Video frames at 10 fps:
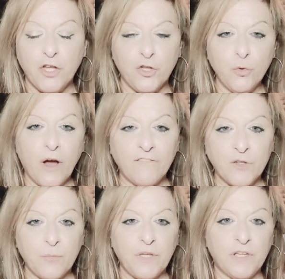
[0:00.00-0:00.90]
You have
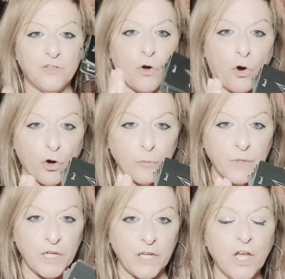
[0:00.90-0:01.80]
to be in
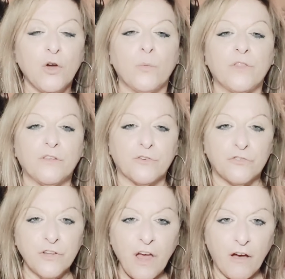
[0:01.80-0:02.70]
harmony with
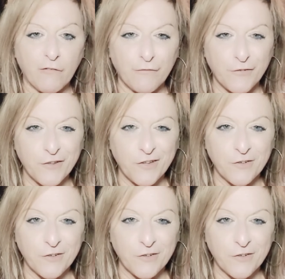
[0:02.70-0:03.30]
yourself.